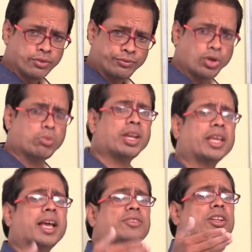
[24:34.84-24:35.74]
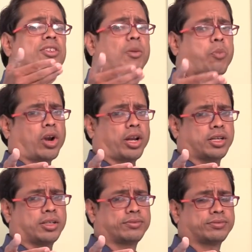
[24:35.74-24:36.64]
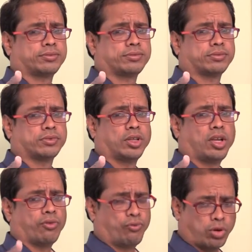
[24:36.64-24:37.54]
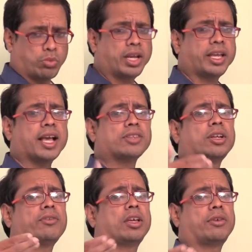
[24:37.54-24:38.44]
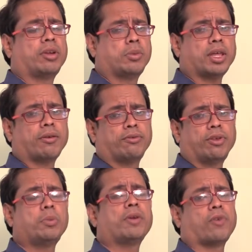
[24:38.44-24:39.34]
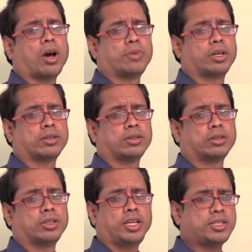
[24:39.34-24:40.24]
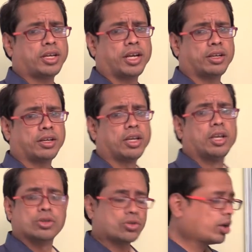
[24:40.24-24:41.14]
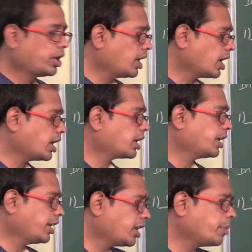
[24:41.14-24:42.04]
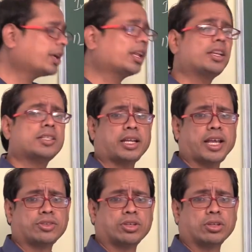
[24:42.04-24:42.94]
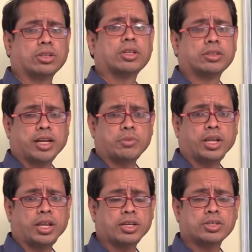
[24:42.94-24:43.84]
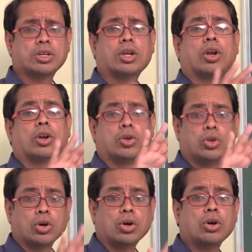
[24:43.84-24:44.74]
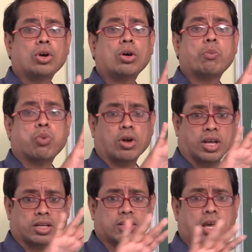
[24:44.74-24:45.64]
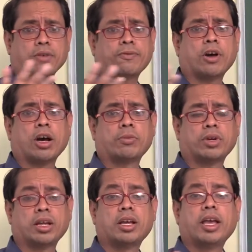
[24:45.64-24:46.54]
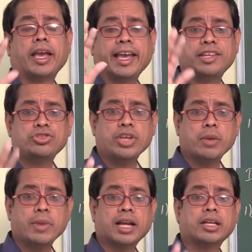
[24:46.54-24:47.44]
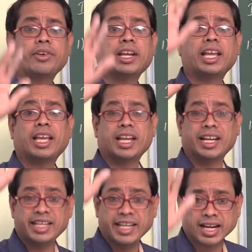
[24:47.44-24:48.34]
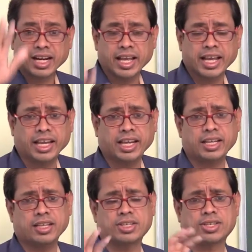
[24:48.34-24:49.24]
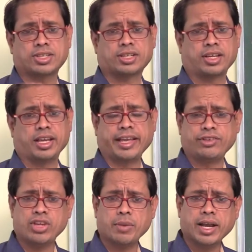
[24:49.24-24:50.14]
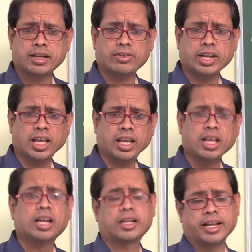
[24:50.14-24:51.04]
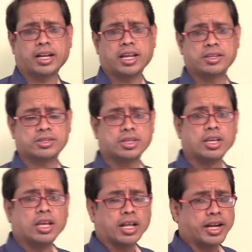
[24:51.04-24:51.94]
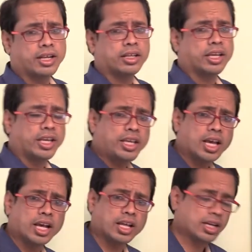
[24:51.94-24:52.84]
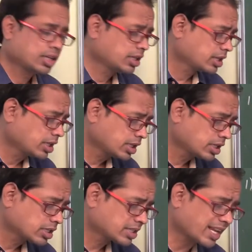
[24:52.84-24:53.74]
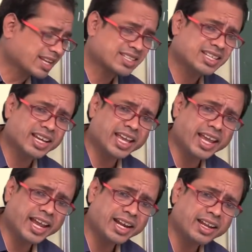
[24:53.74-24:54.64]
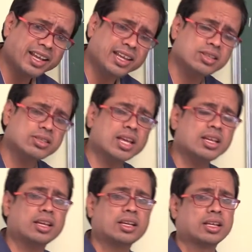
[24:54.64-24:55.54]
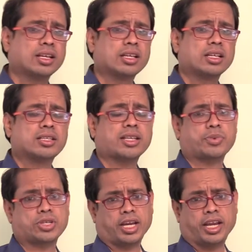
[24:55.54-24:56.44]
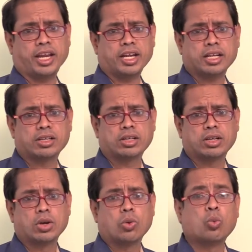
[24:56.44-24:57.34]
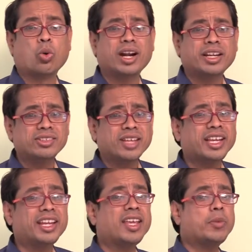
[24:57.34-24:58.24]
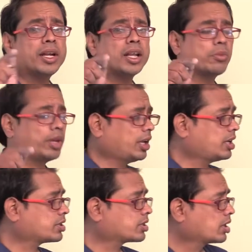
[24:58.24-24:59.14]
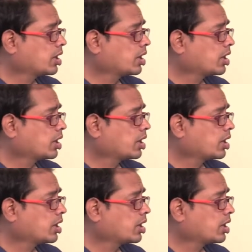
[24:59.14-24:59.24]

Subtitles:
fumaric acid is the product. Fumaric acid will be formed, isn't it? So, here inhibitor is attached. That means no products are formed. Enzyme activity declines. Enzyme activity declines. Right. Here succinate is the substrate. What is the inhibitor means?